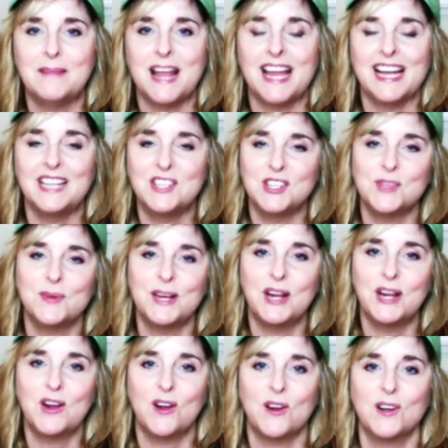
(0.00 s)
And I just want to
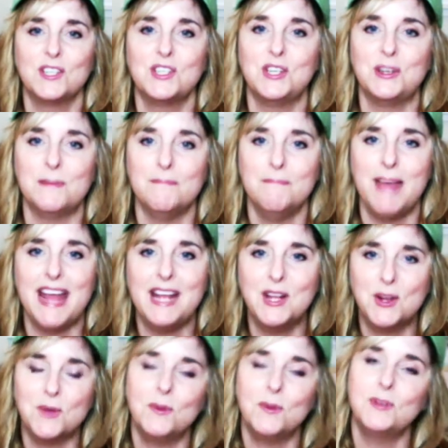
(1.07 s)
encourage you to make
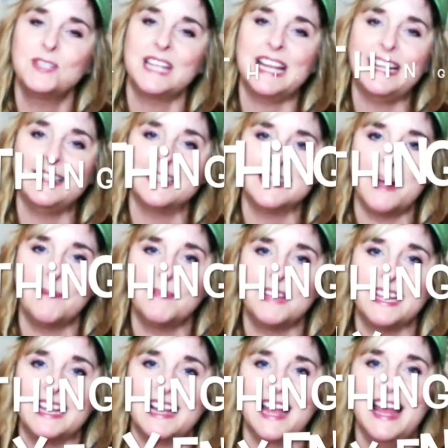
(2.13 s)
your routine
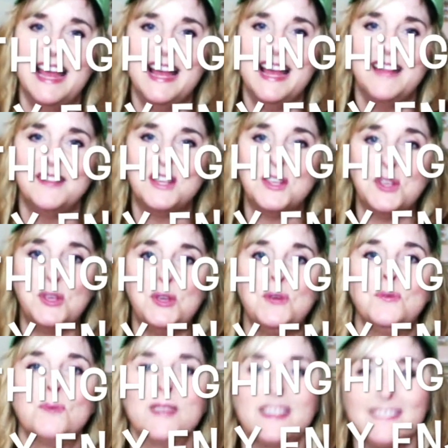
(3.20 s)
something that you
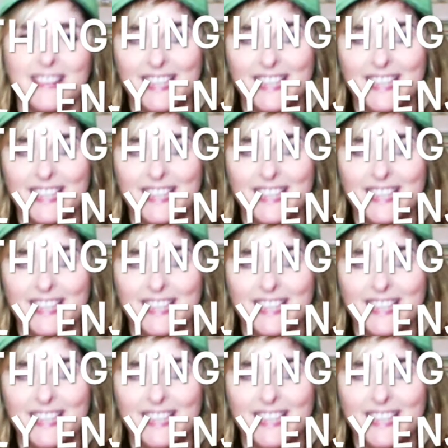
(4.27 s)
really